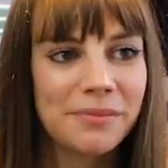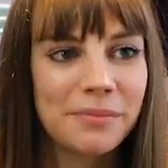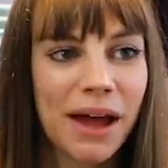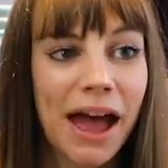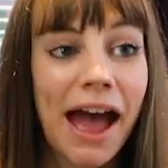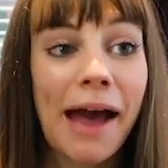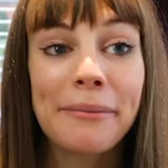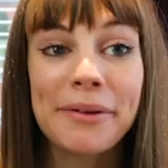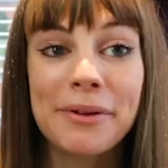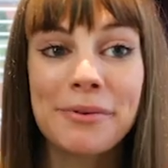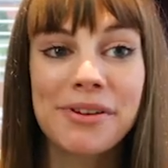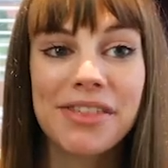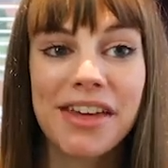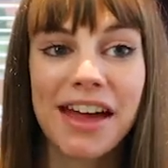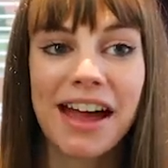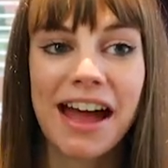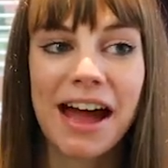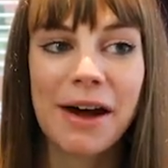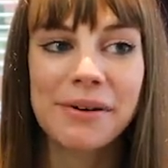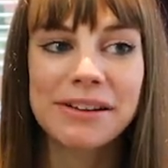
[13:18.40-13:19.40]
I'm happy with it
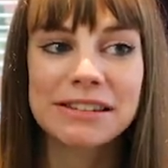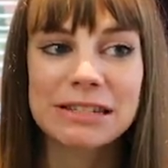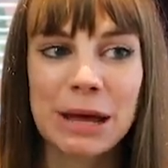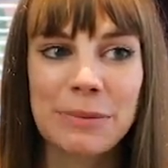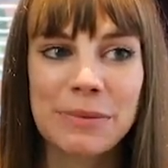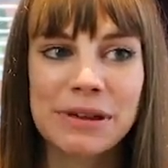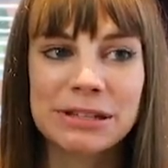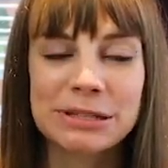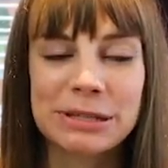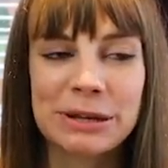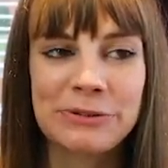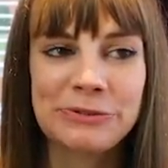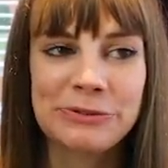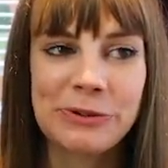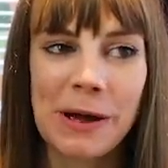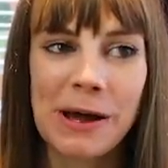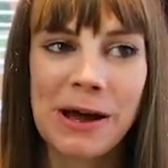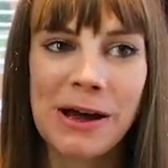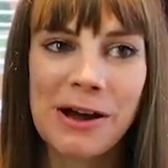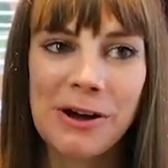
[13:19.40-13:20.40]
how it's coming so
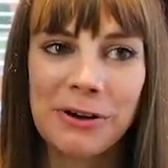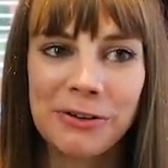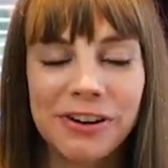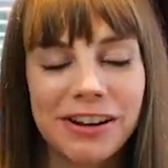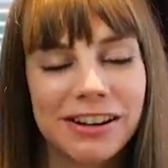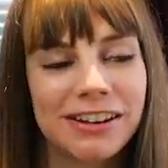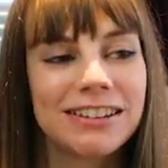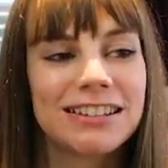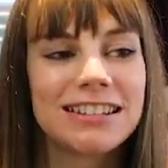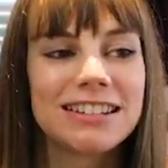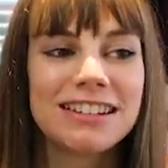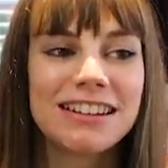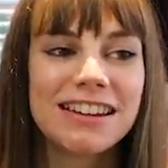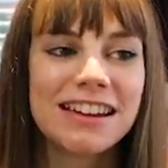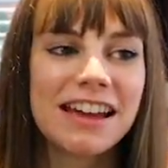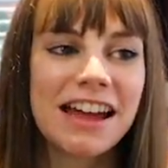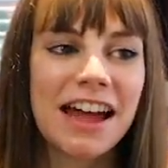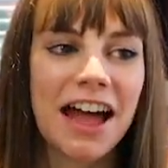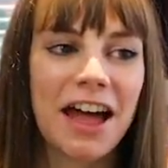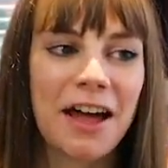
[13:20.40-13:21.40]
far and
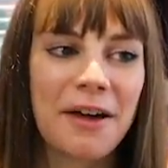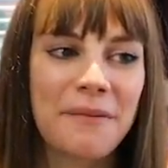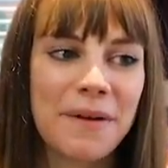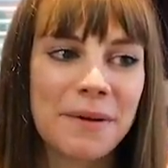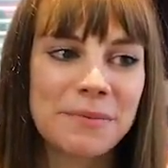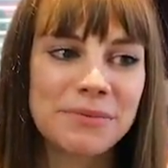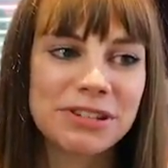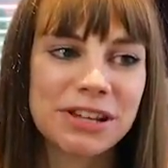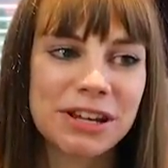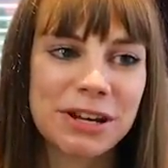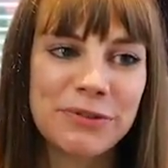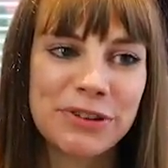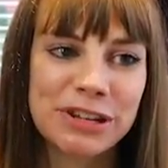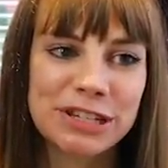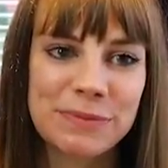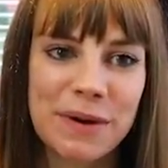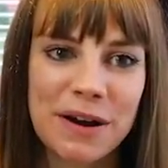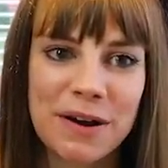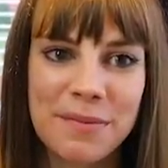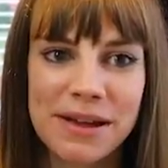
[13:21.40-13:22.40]
um, I'm just kind of
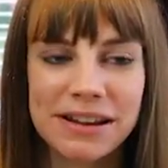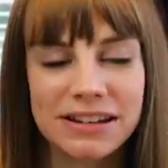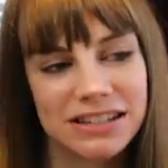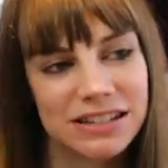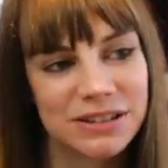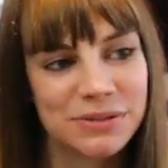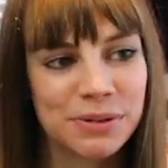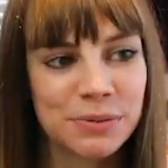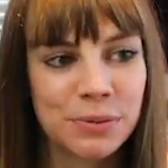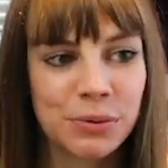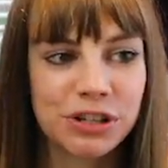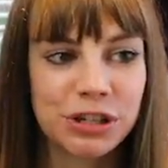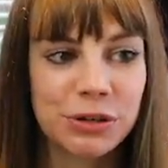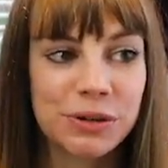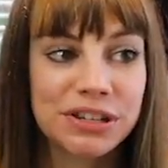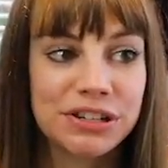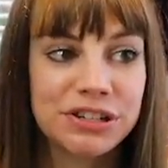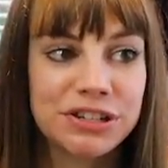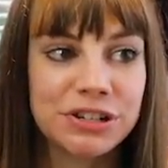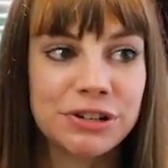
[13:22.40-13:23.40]
experimenting with what you
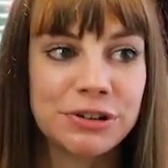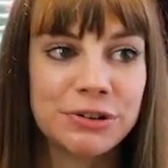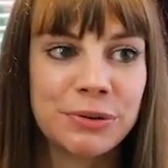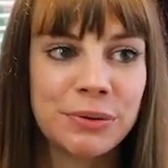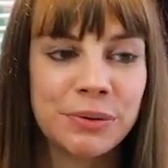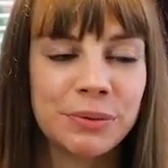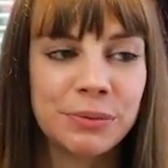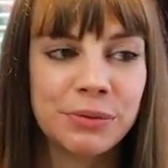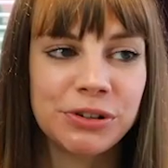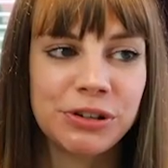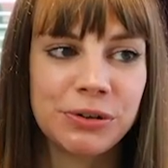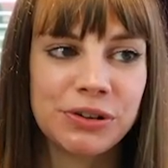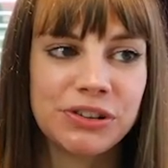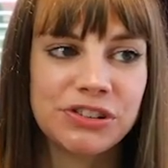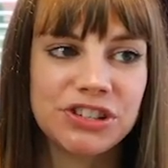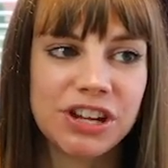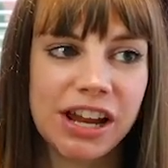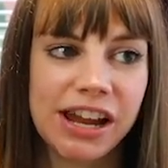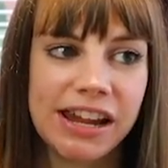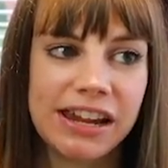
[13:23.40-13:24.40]
can do and what you
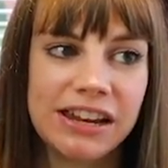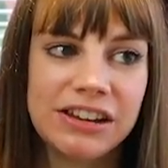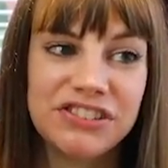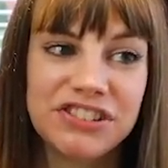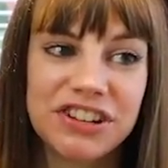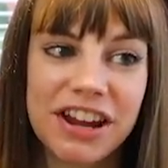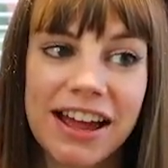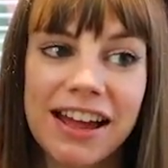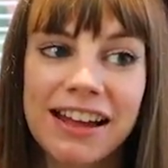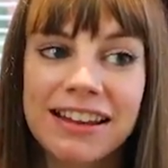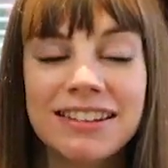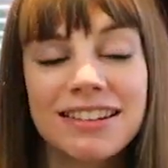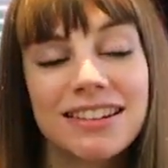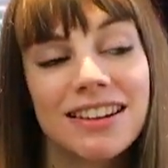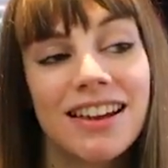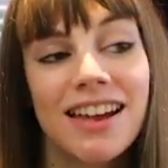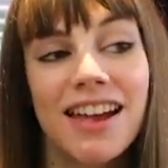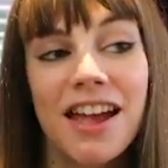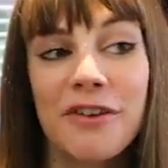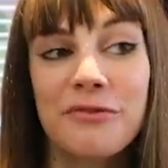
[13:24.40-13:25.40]
can change and
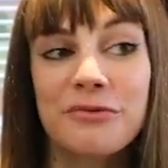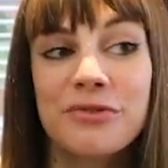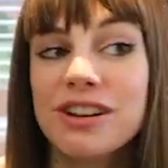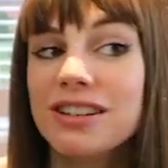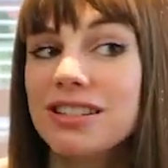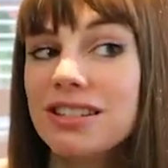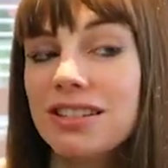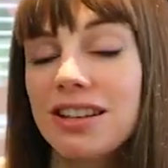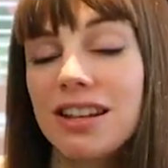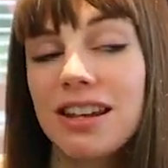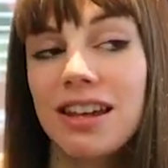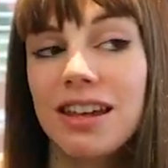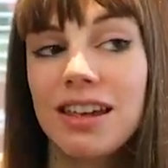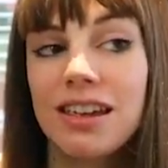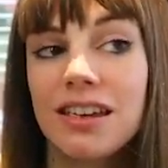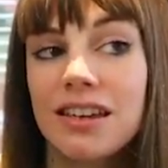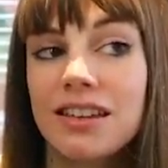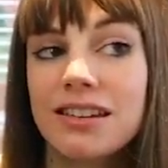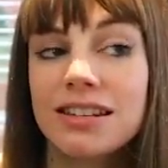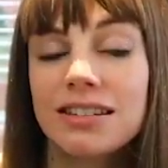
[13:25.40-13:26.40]

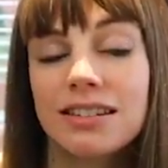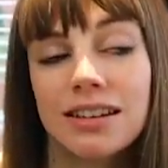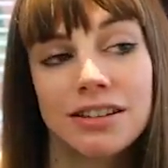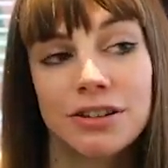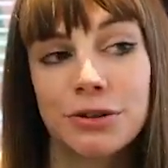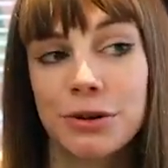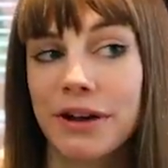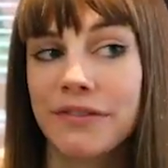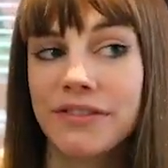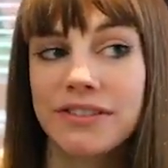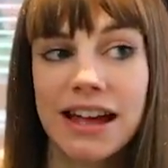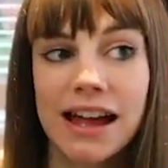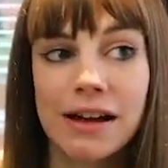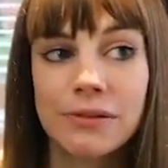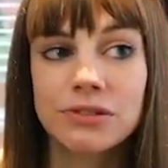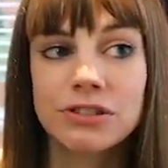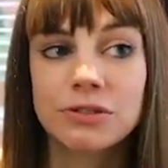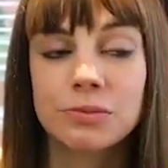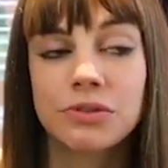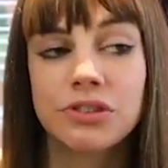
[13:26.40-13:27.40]
recently Nintendo have
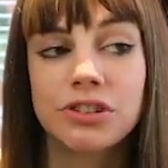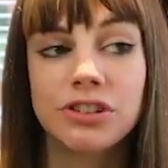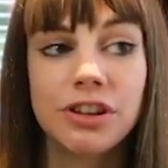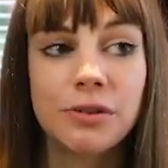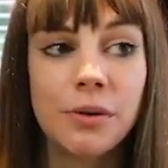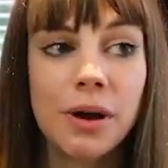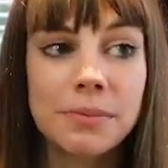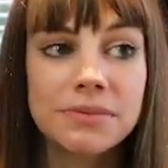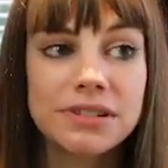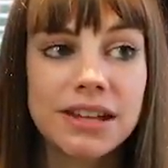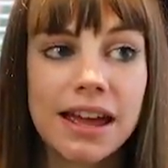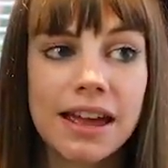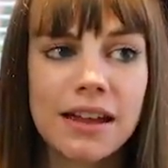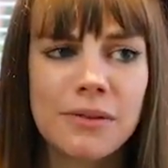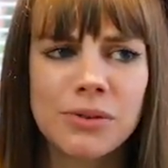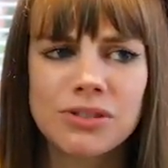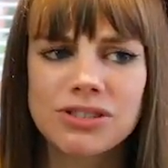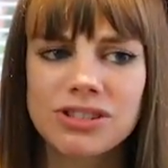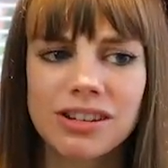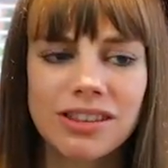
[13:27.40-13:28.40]
announced with the new
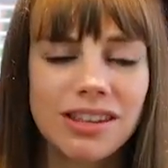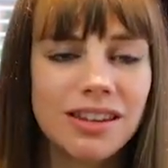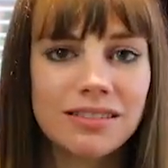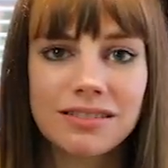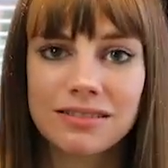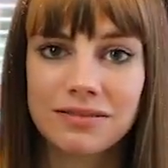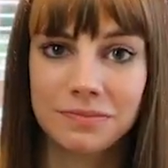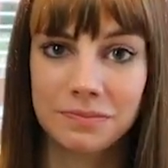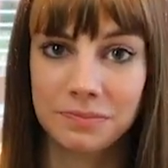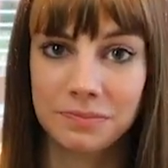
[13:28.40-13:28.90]
update which I think